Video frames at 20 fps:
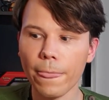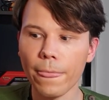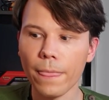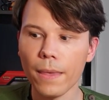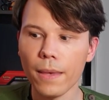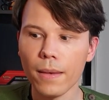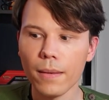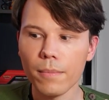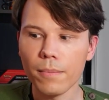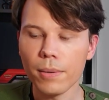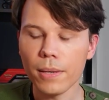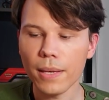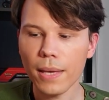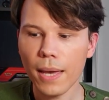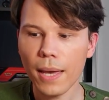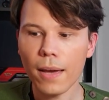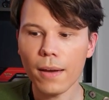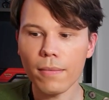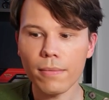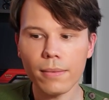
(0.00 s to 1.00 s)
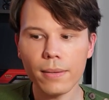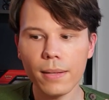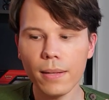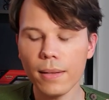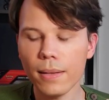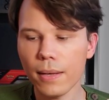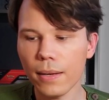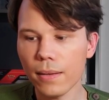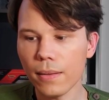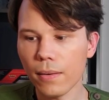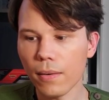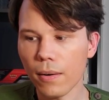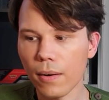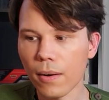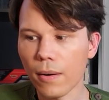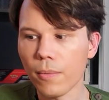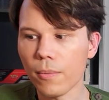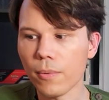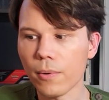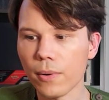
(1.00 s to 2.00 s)
But yeah, I really like the
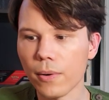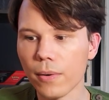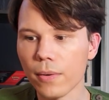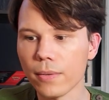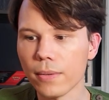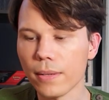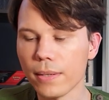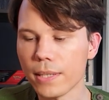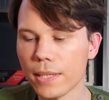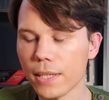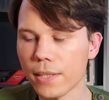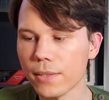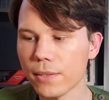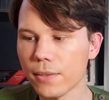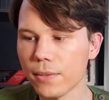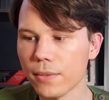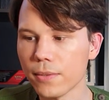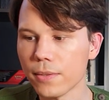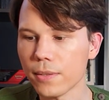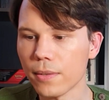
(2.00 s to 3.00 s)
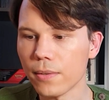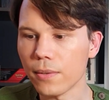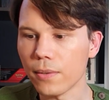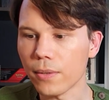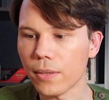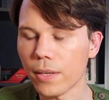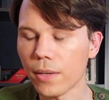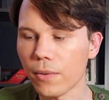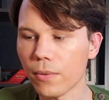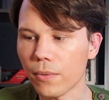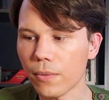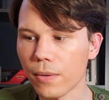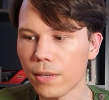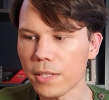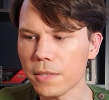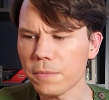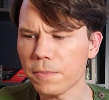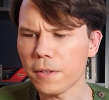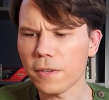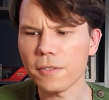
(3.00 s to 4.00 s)
artwork. The deck's looking crisp.
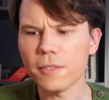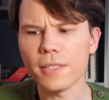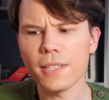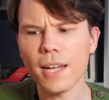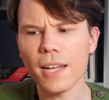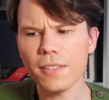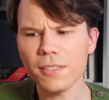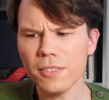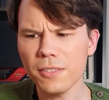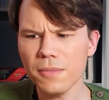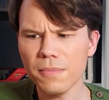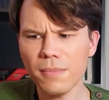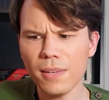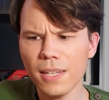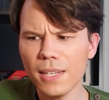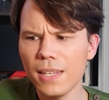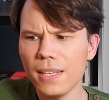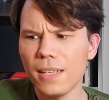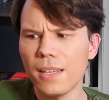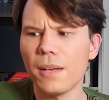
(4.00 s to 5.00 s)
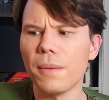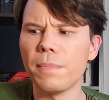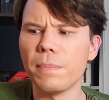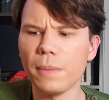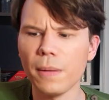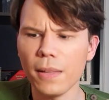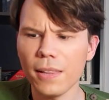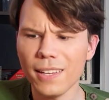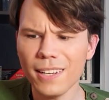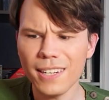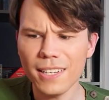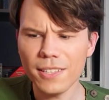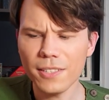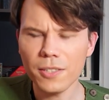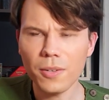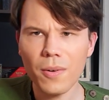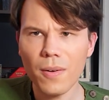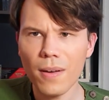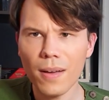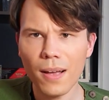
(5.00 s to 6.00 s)
There's not too many abilities
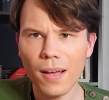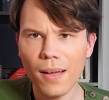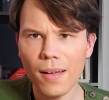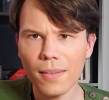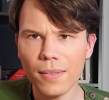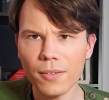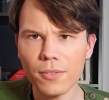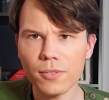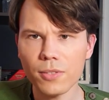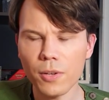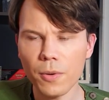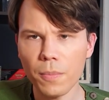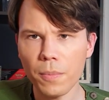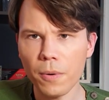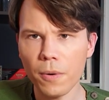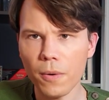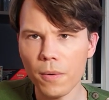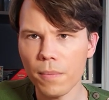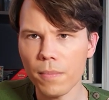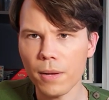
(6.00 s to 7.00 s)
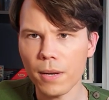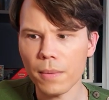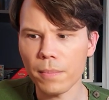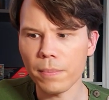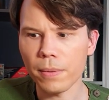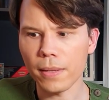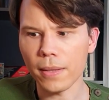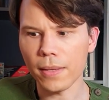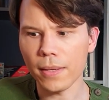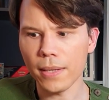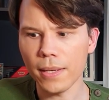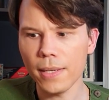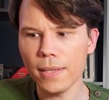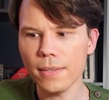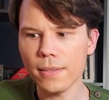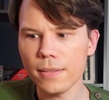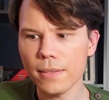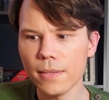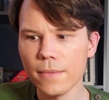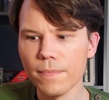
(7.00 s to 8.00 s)
going on. There's no Pokemon abilities.
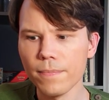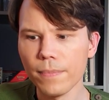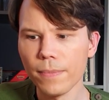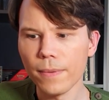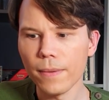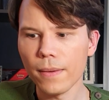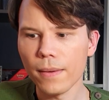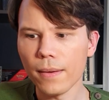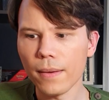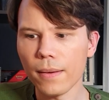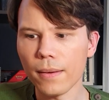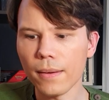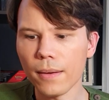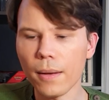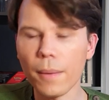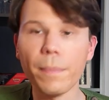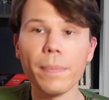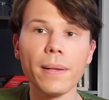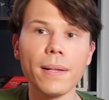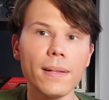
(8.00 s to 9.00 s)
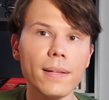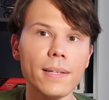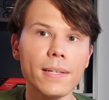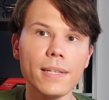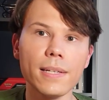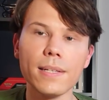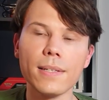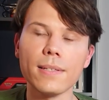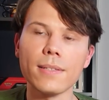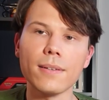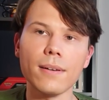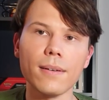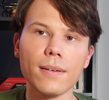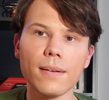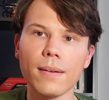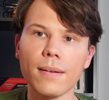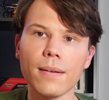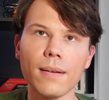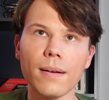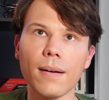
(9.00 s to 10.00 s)
Abilities
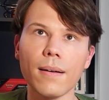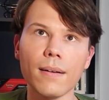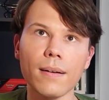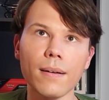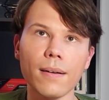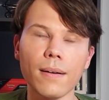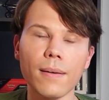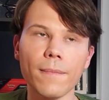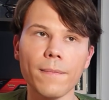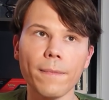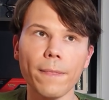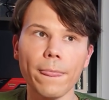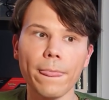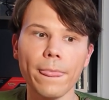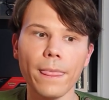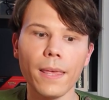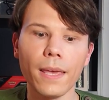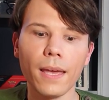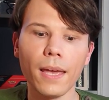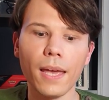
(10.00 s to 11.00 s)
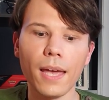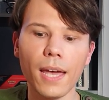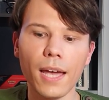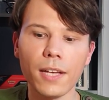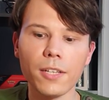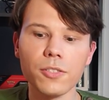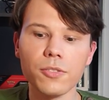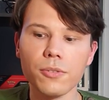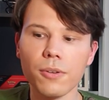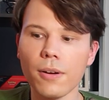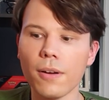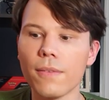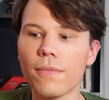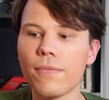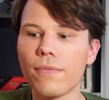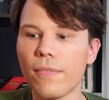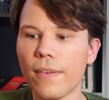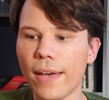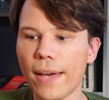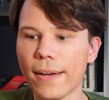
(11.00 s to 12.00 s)
are extra
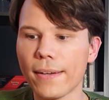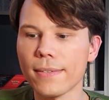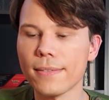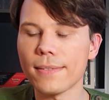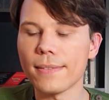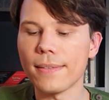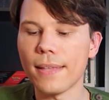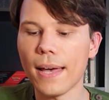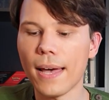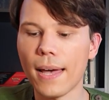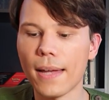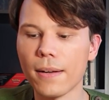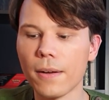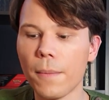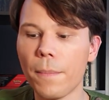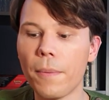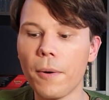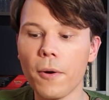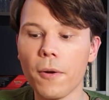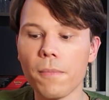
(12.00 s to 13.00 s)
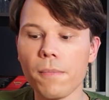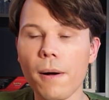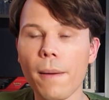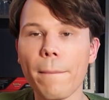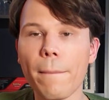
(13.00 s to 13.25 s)
effects that a Pokemon might